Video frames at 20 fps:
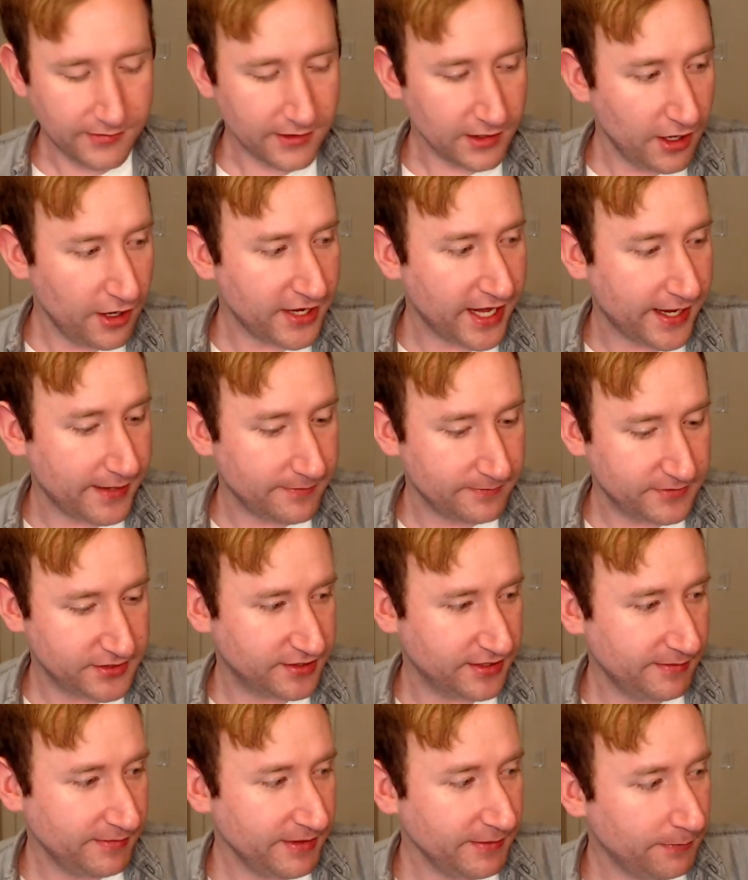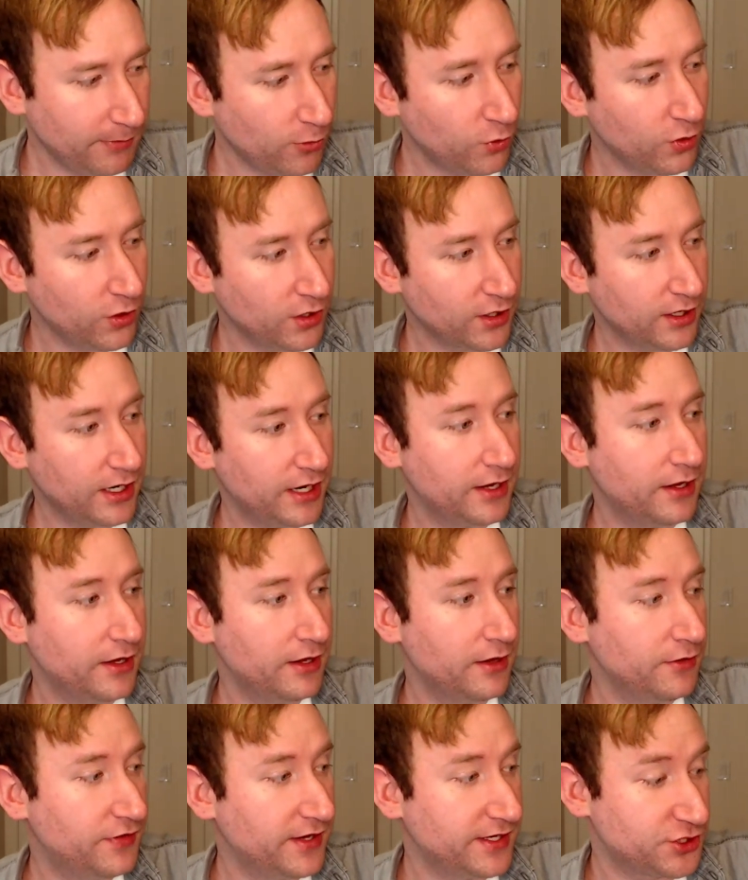Okay, so let me pour
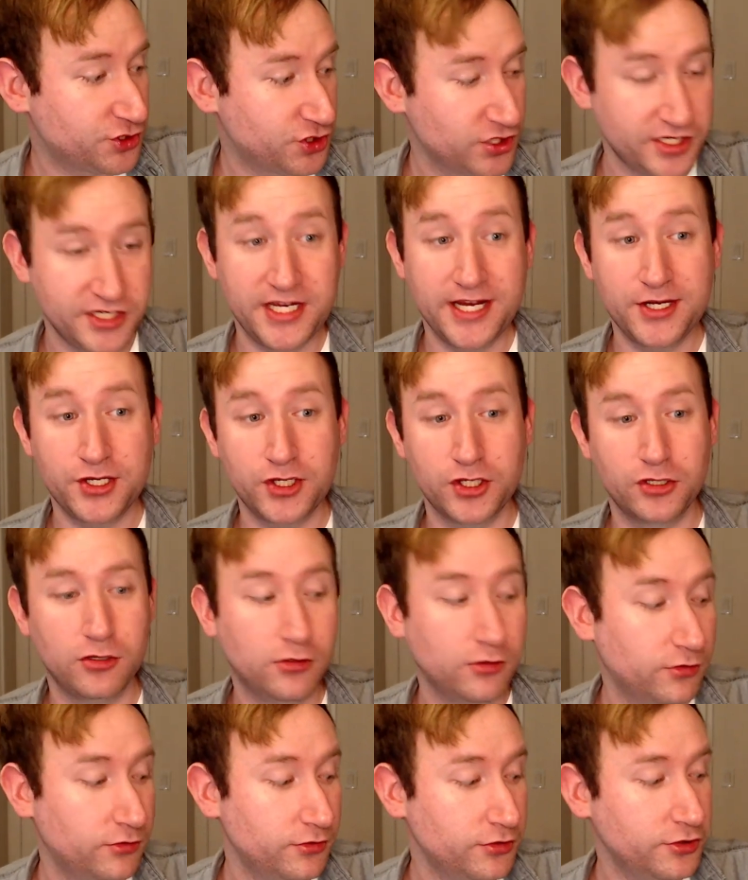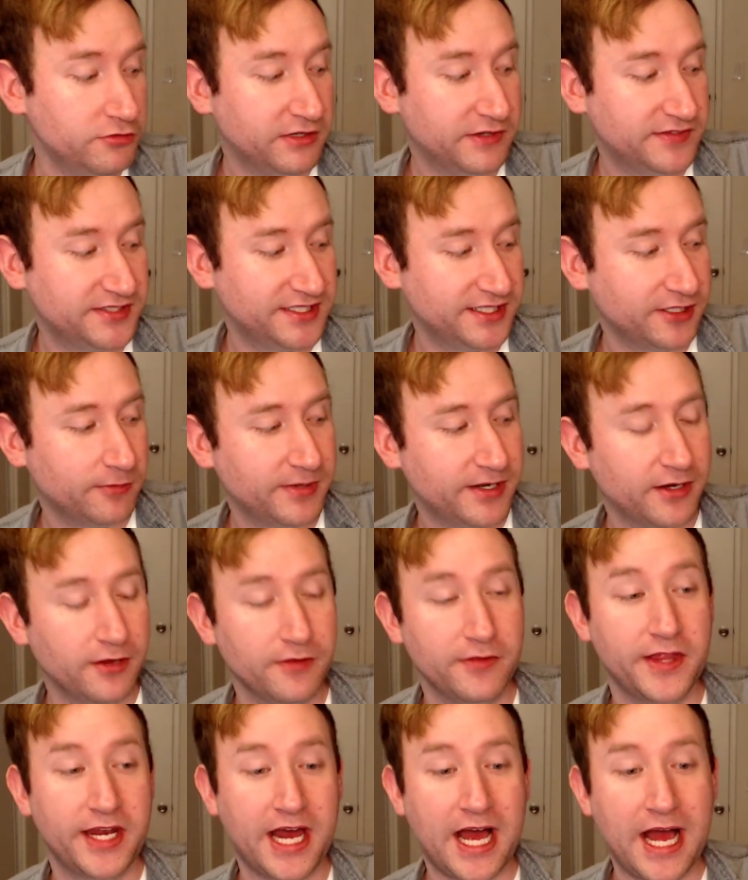the traditional New Riff single barrel
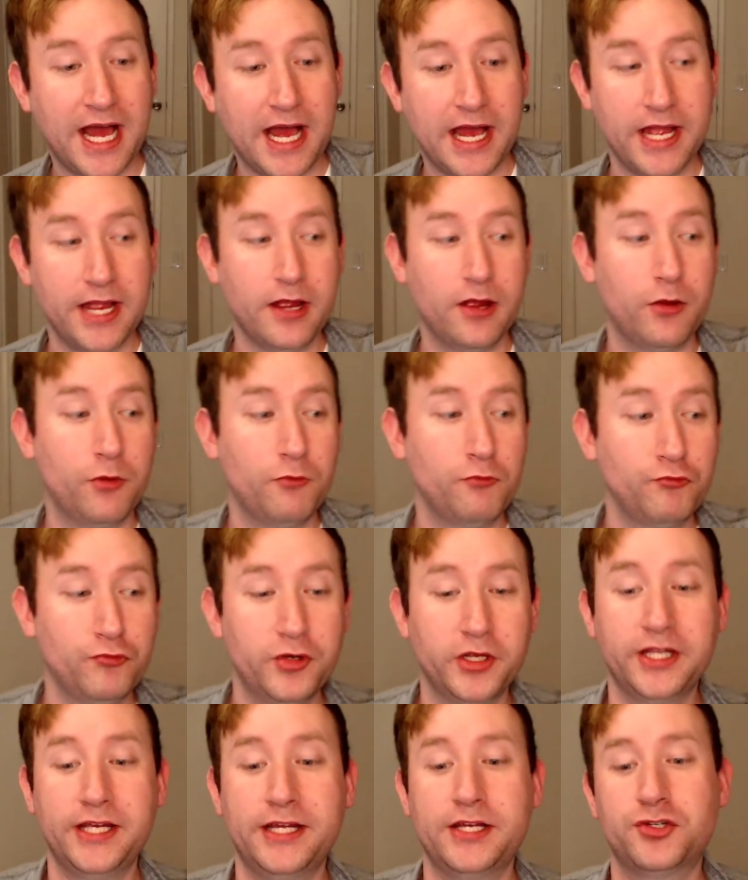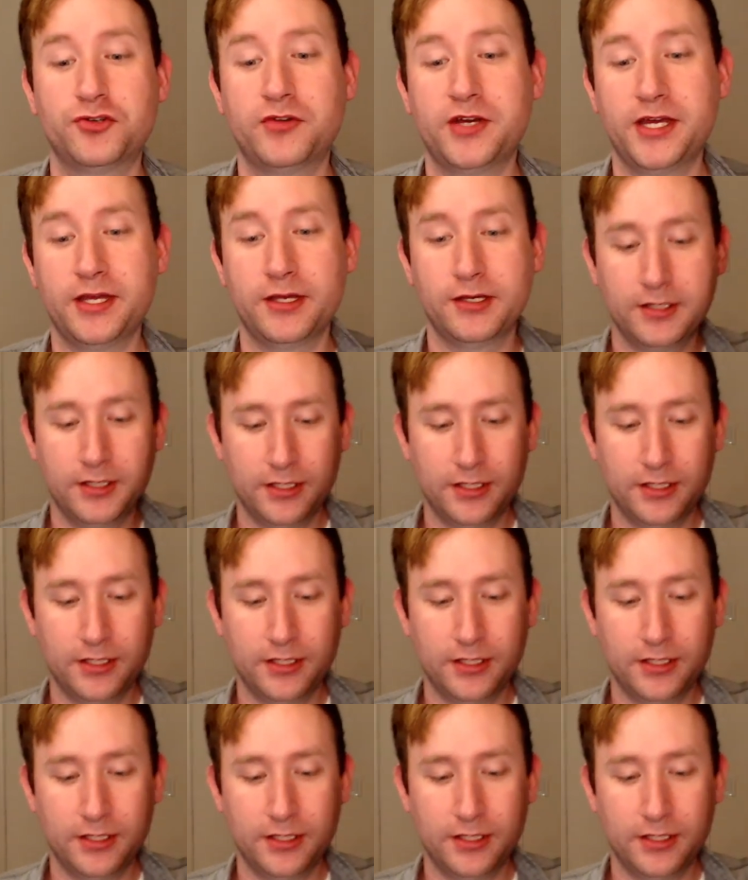that I really enjoy.